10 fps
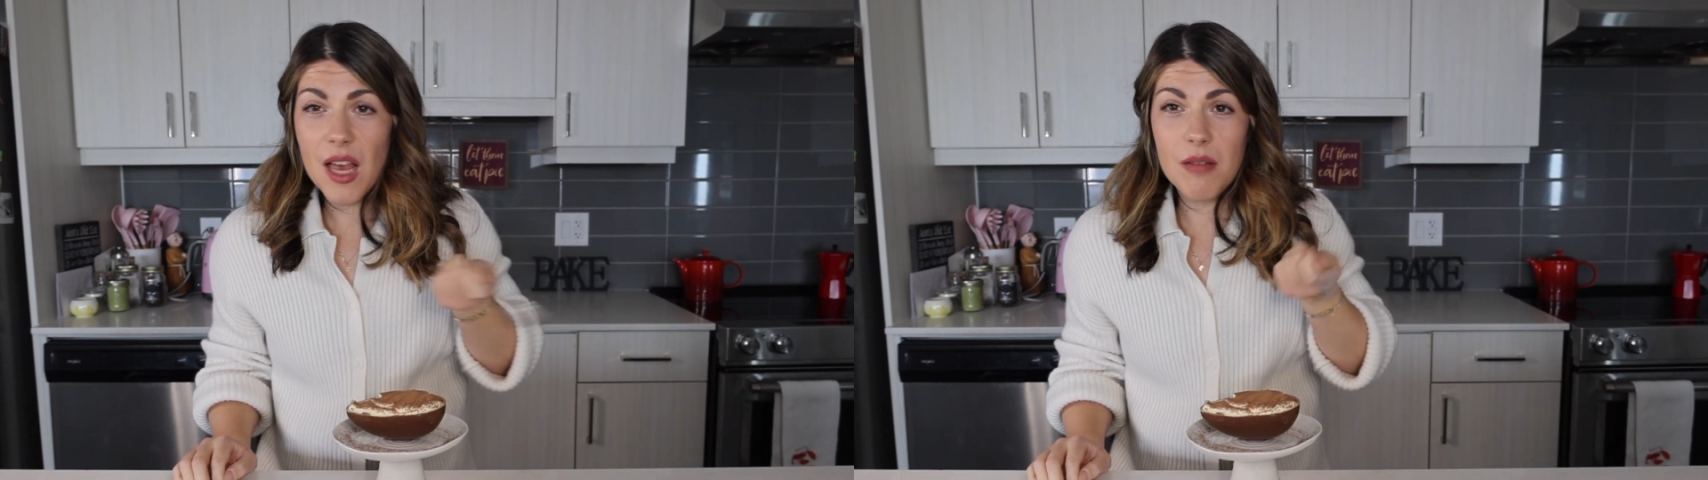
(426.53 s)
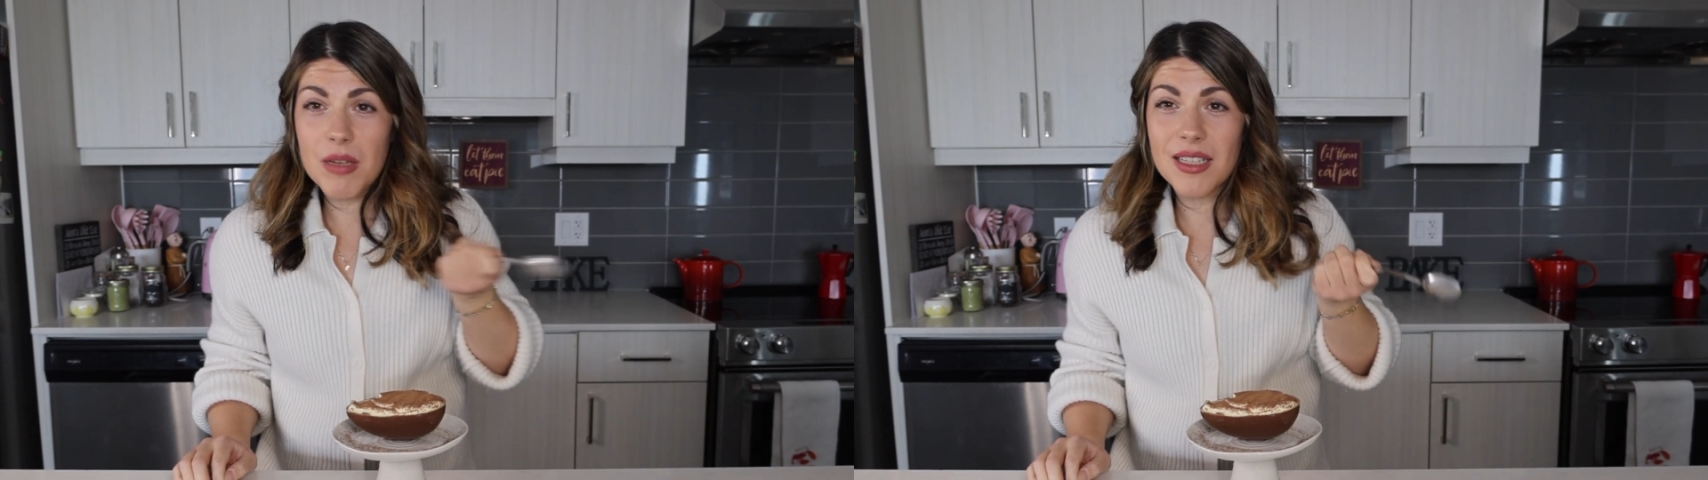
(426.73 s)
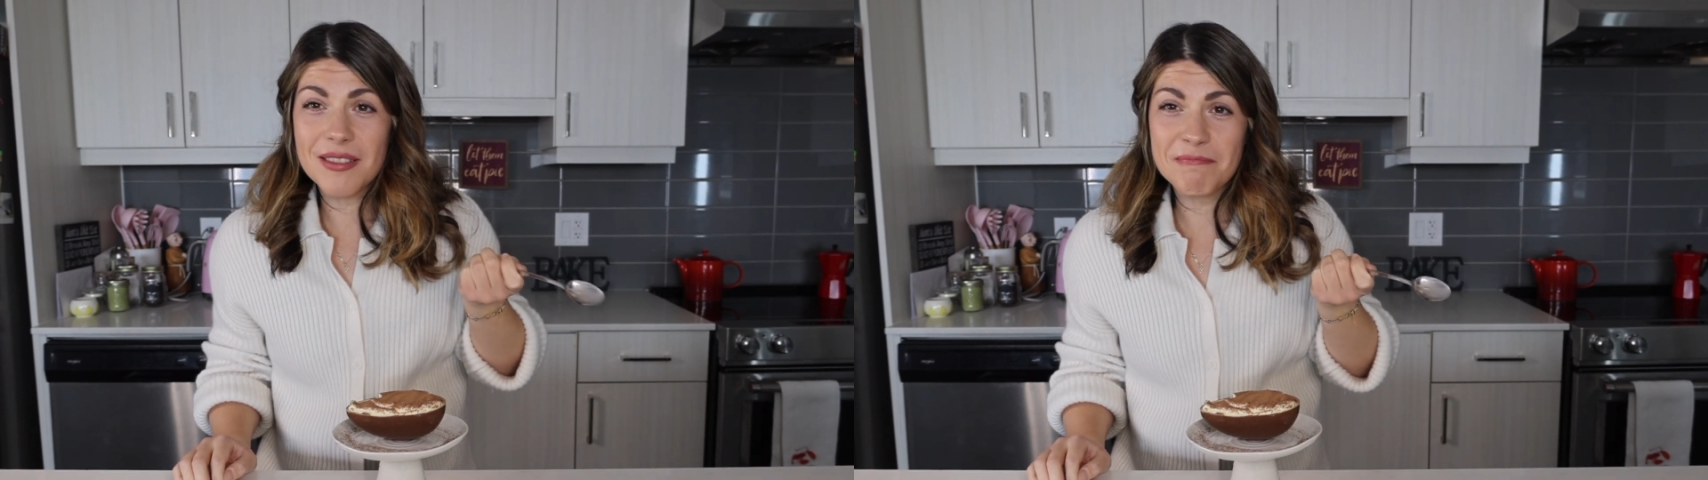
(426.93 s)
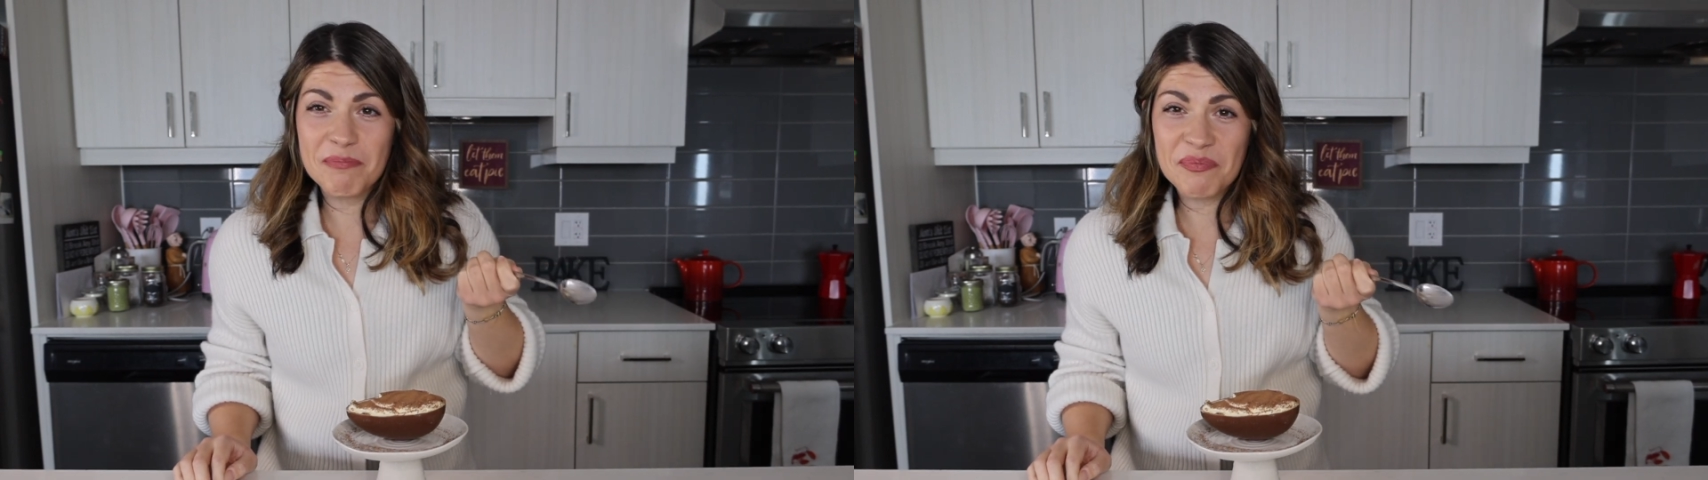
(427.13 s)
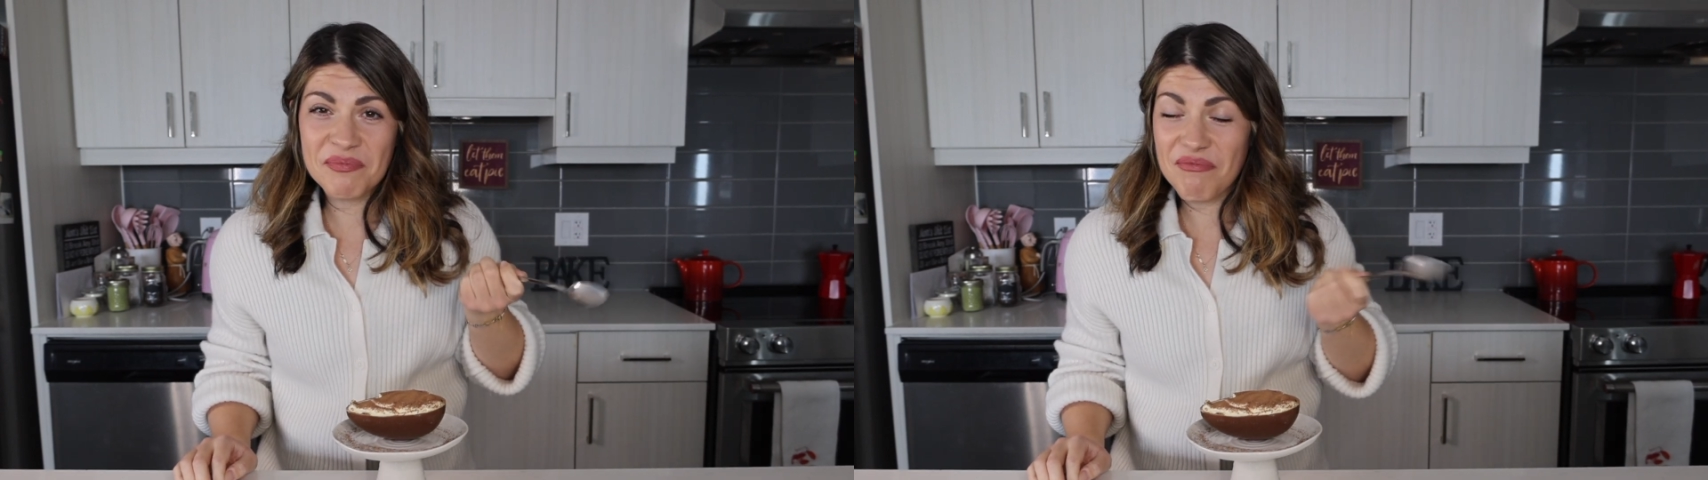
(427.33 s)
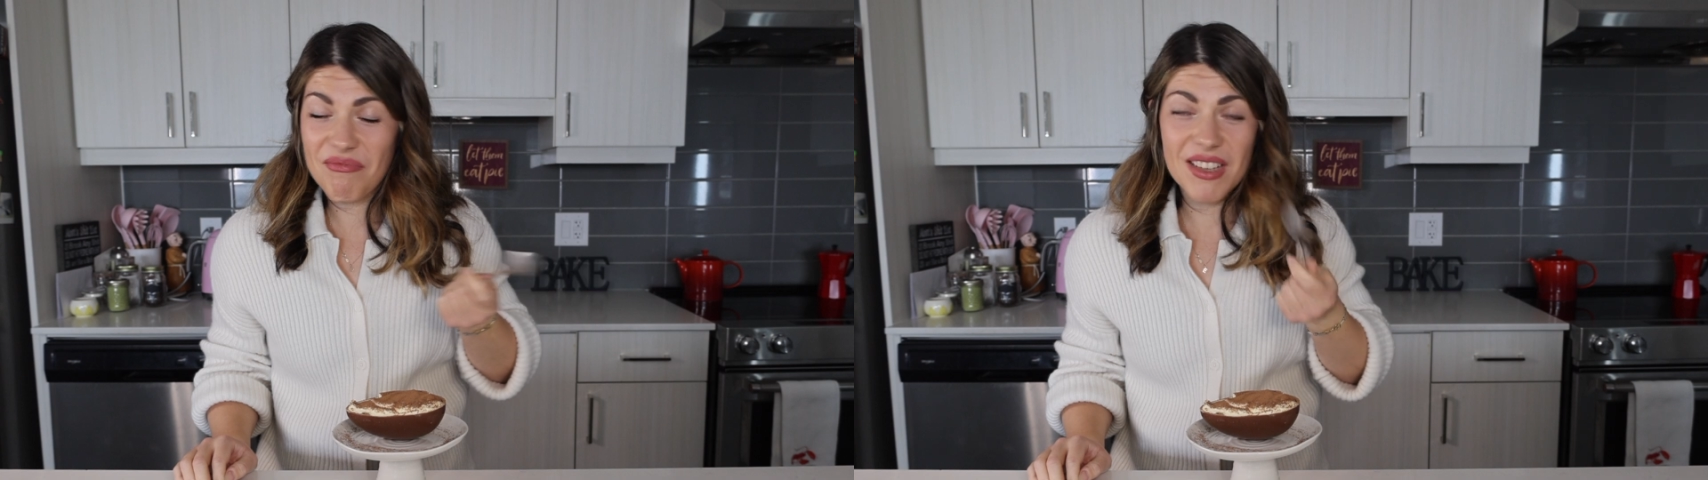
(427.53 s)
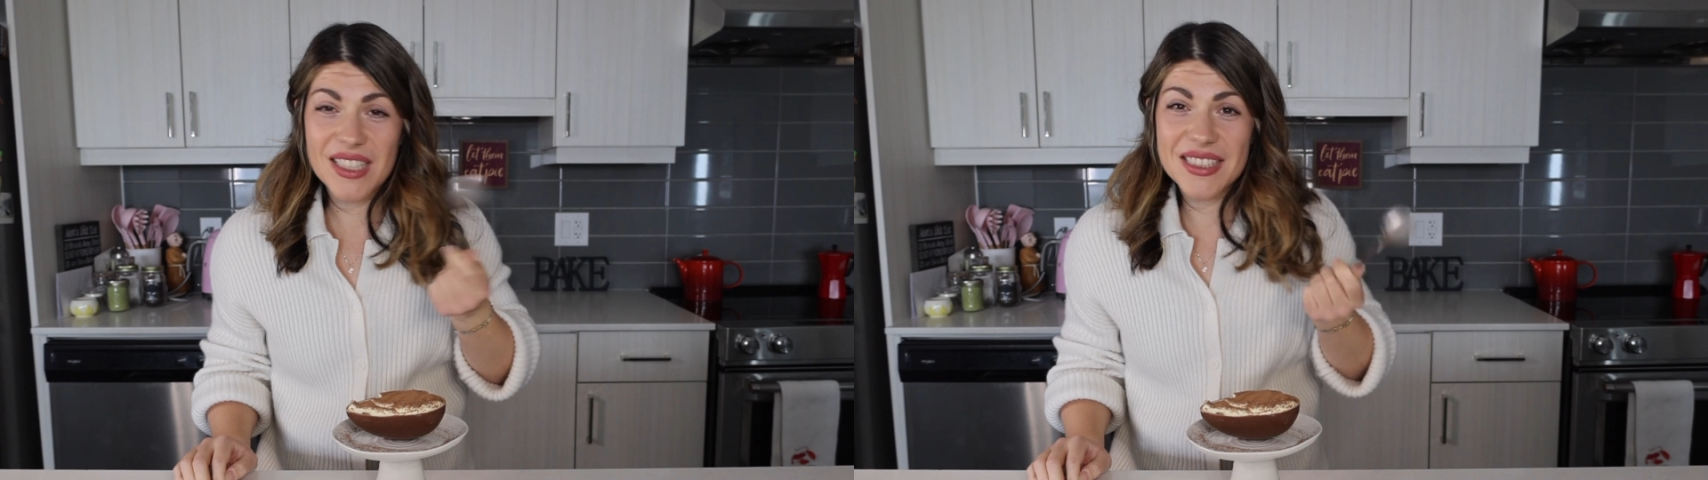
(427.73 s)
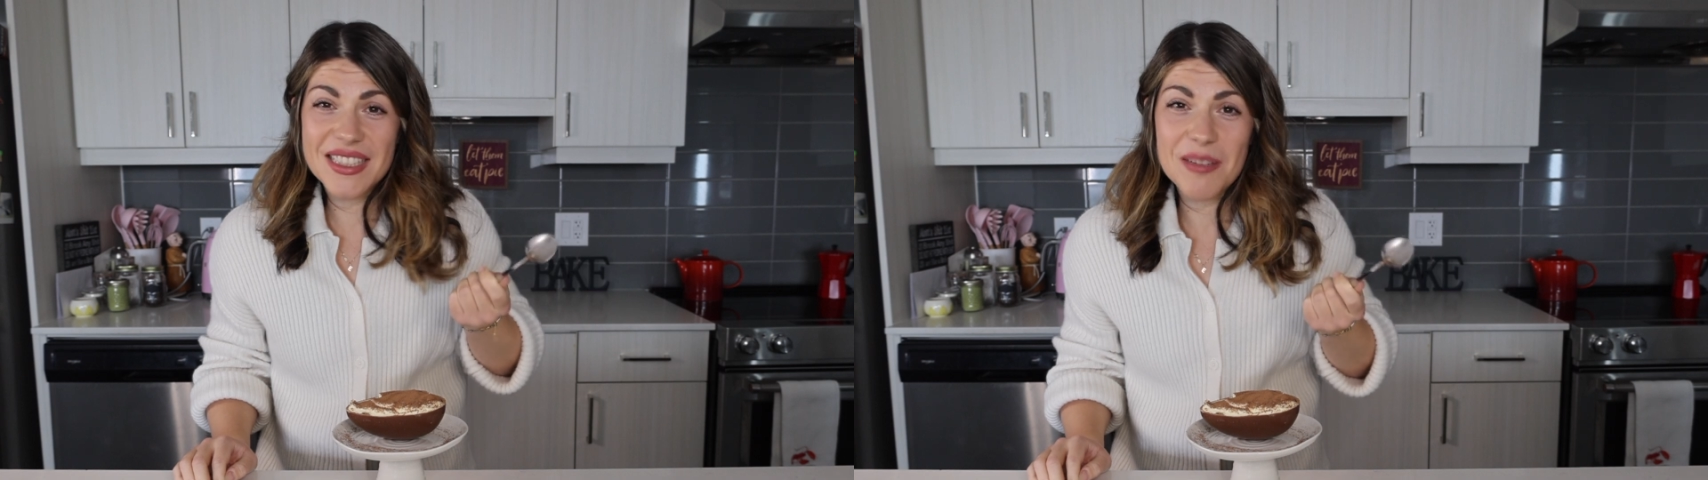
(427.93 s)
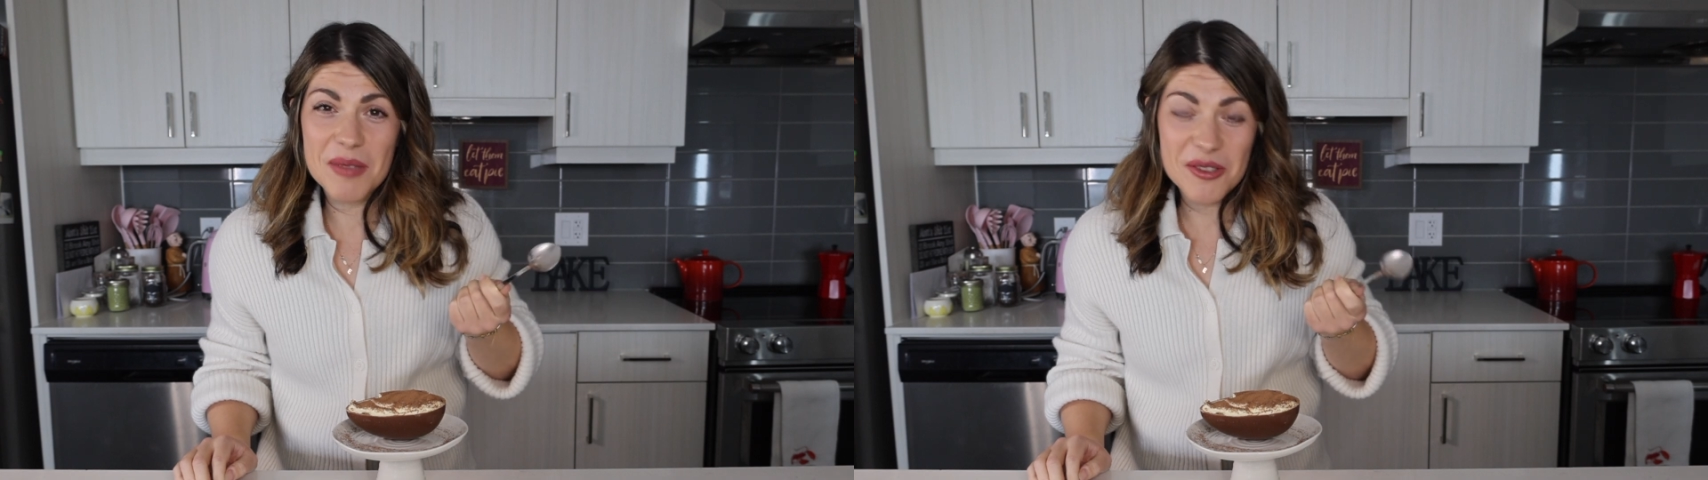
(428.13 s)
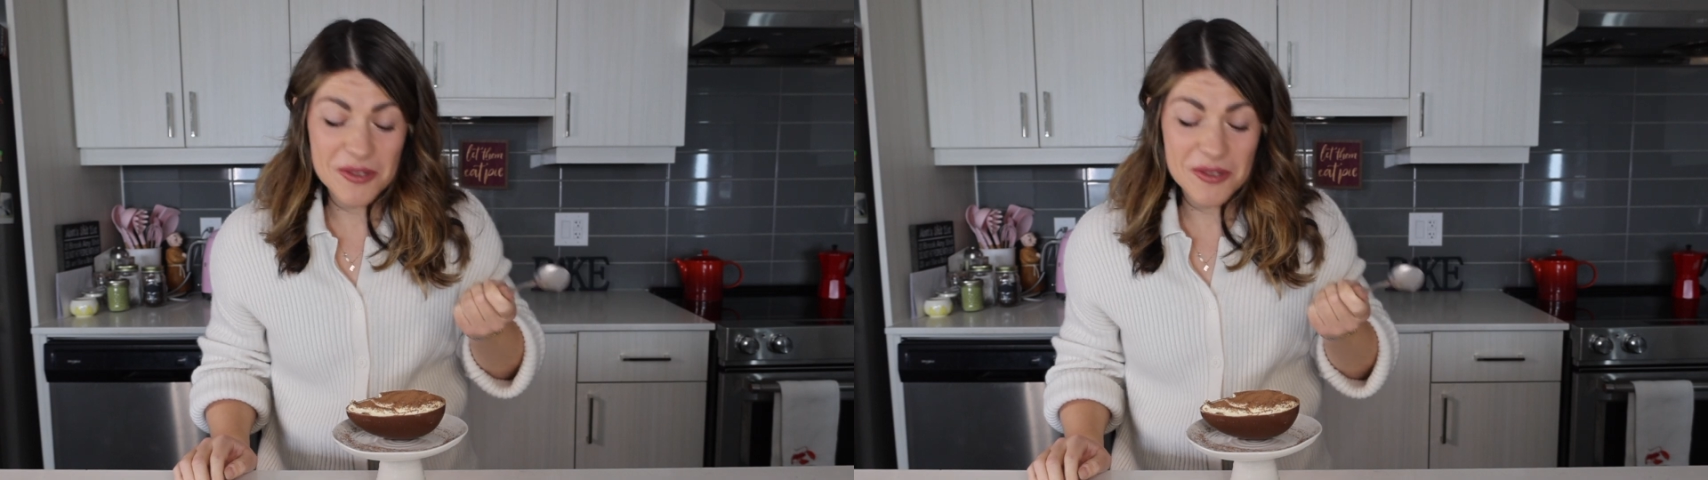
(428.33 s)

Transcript: I mean, tiramisu,